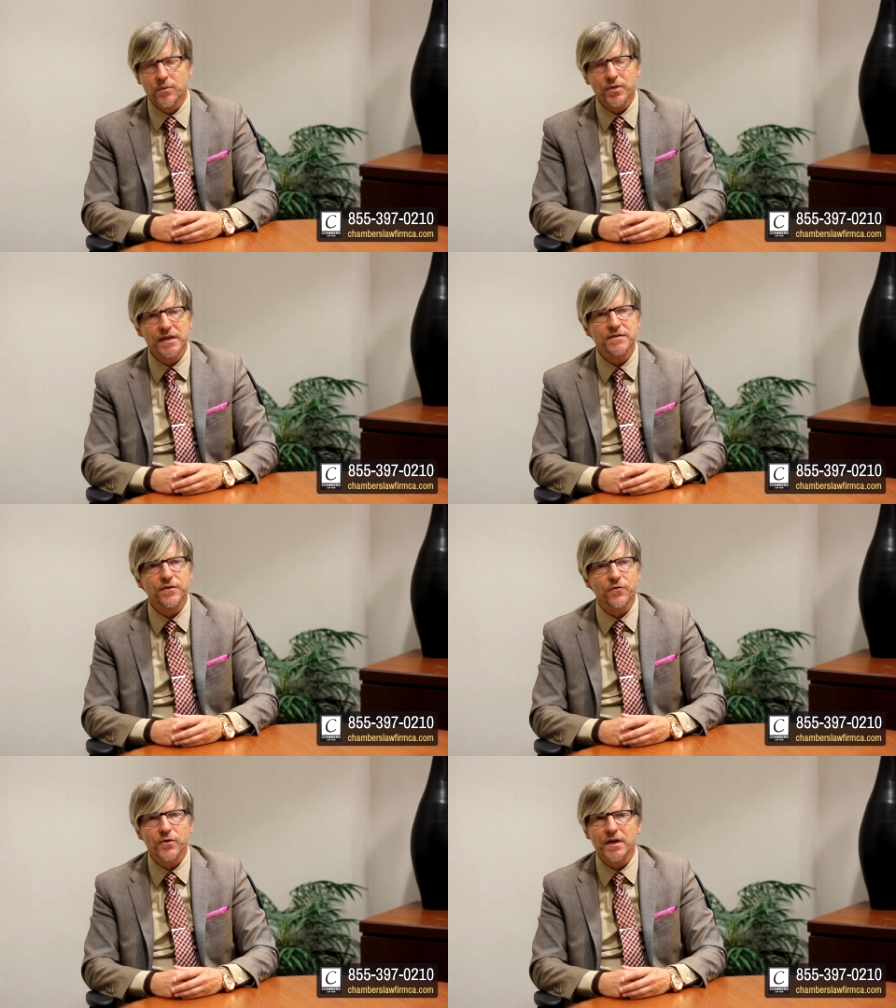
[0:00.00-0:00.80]
Please
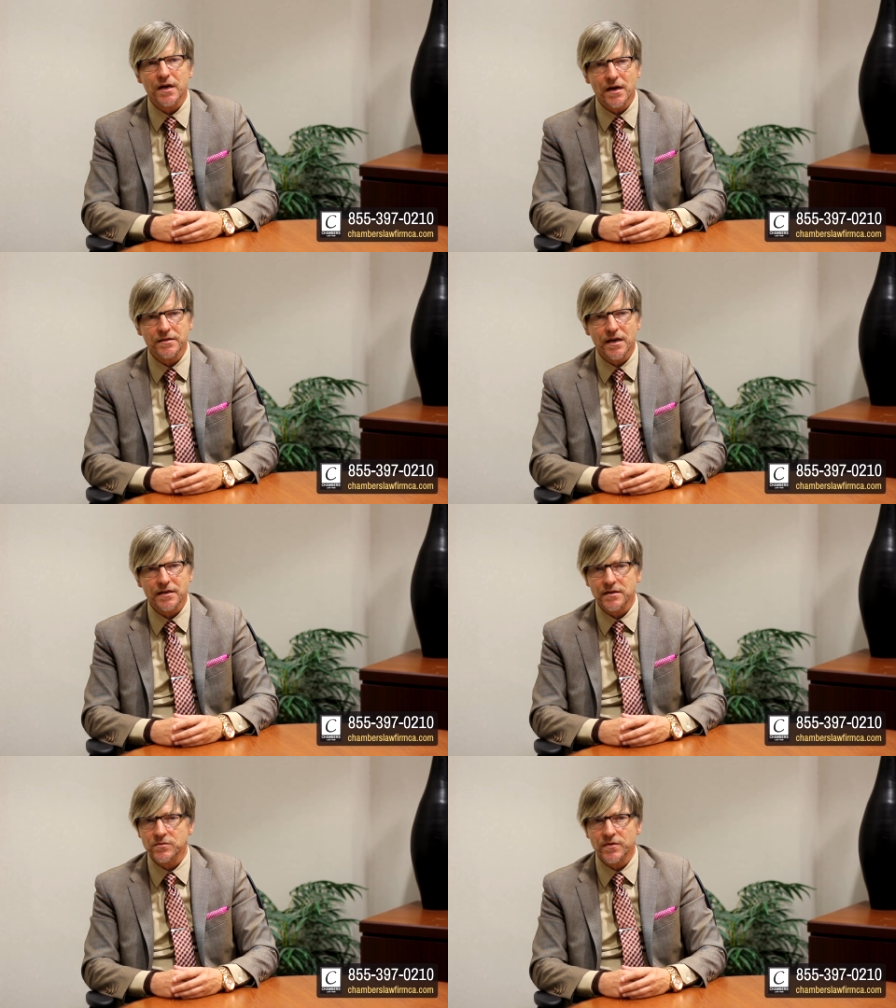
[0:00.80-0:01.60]
feel free to
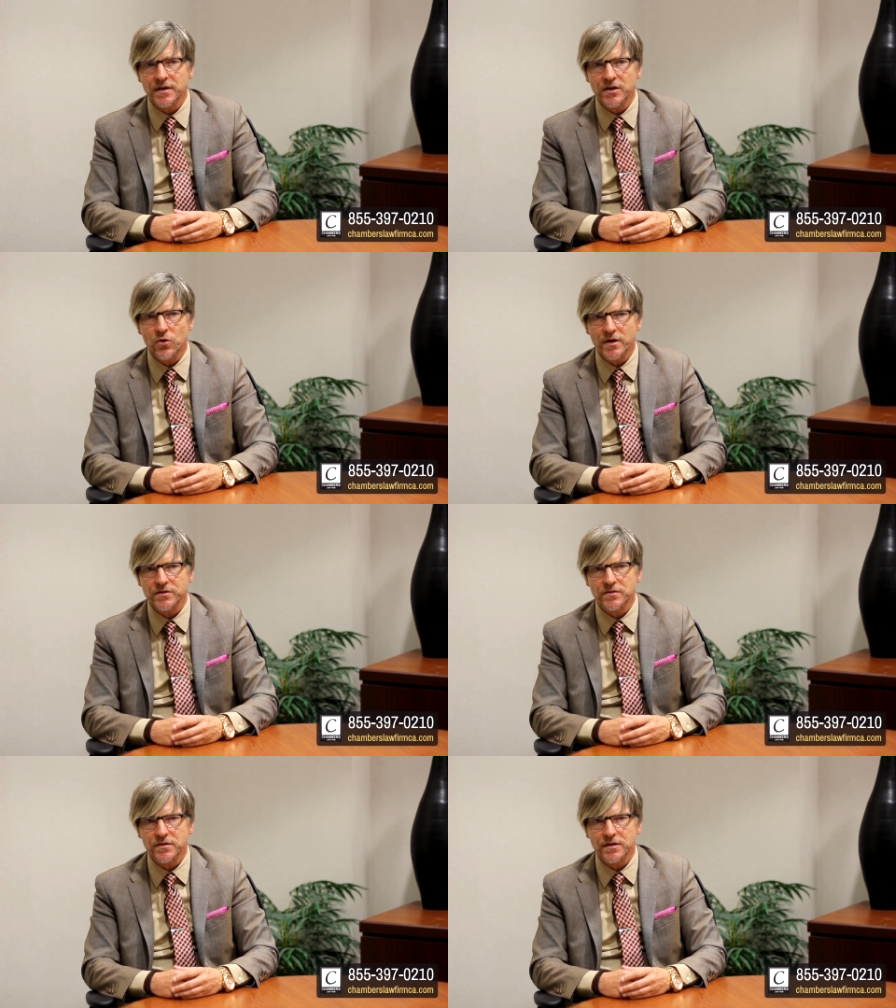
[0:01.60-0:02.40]
contact us with any
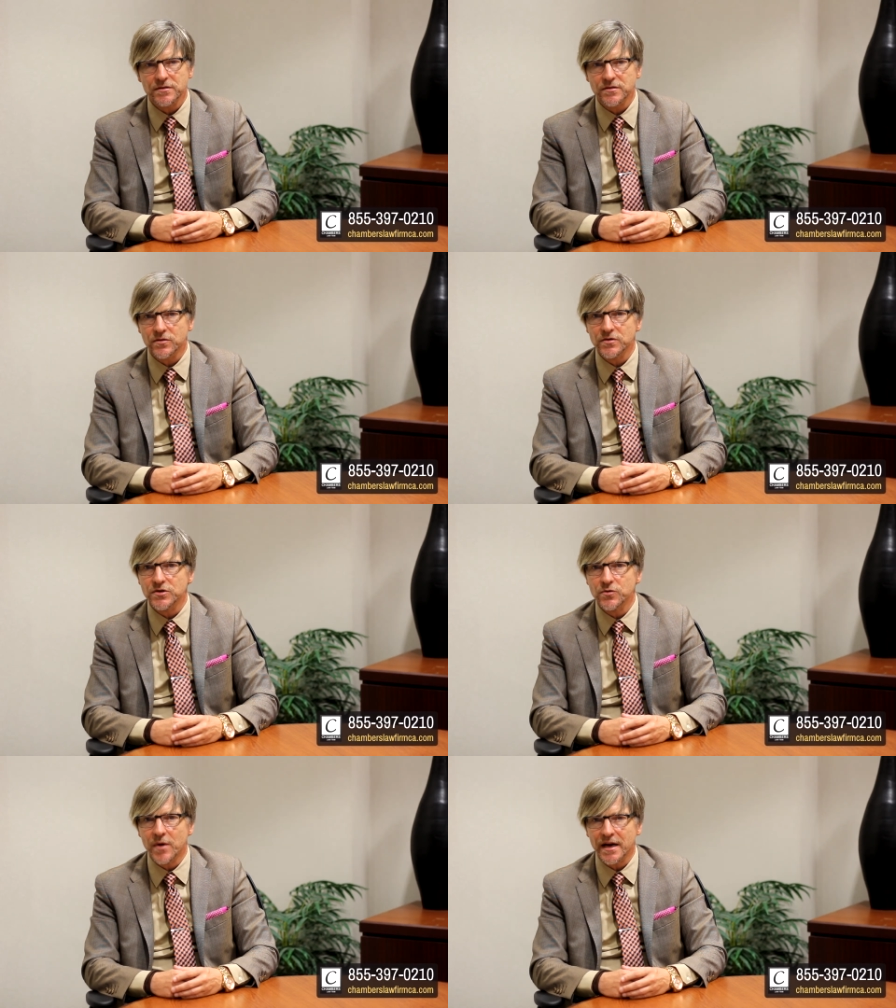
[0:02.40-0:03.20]
questions or concerns
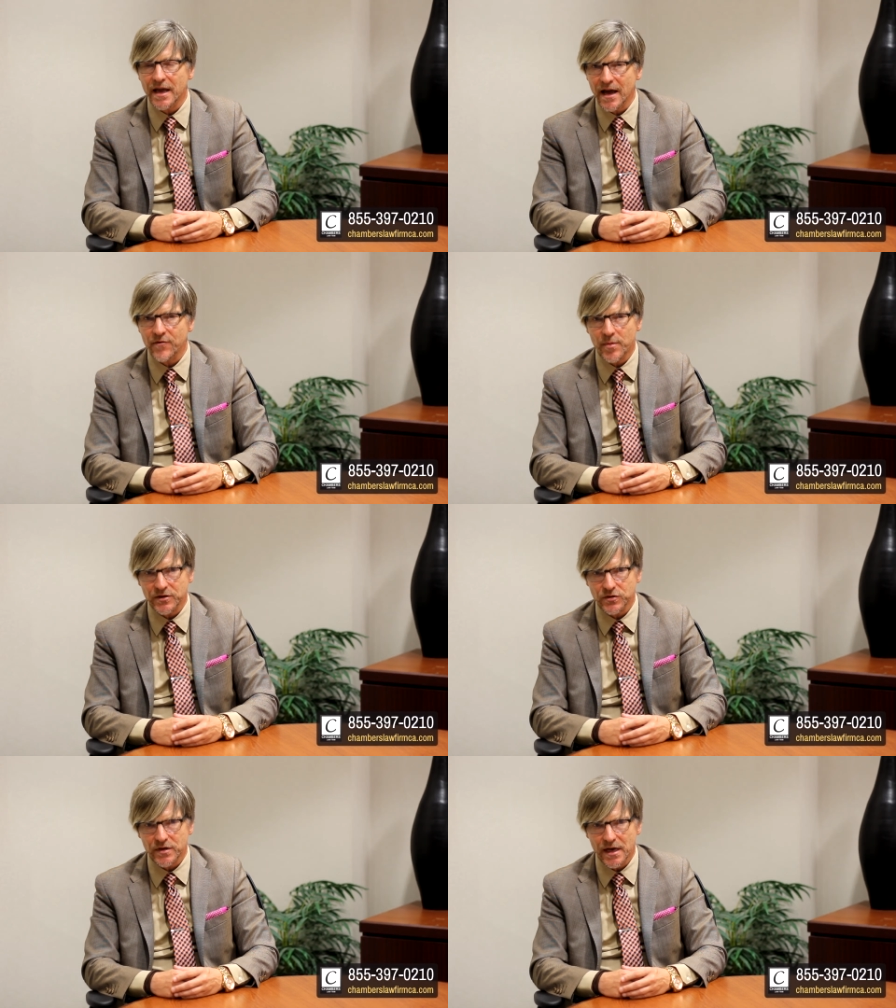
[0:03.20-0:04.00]
you might have
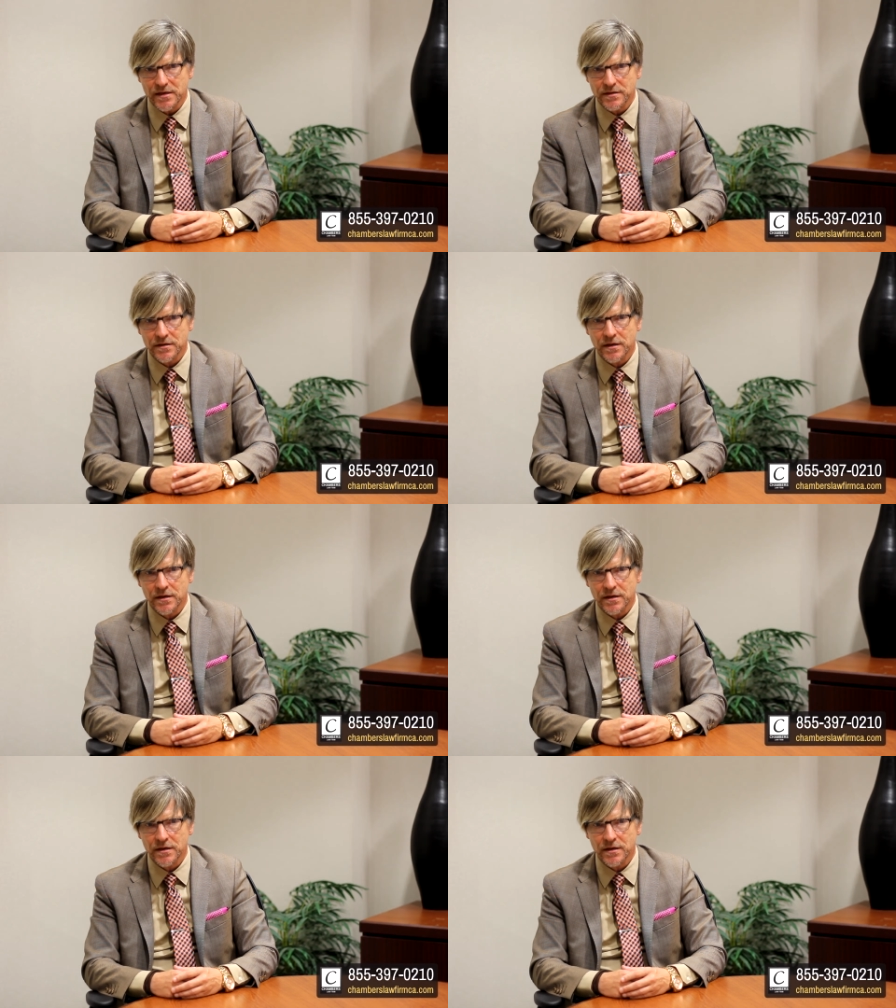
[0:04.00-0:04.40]
about your case.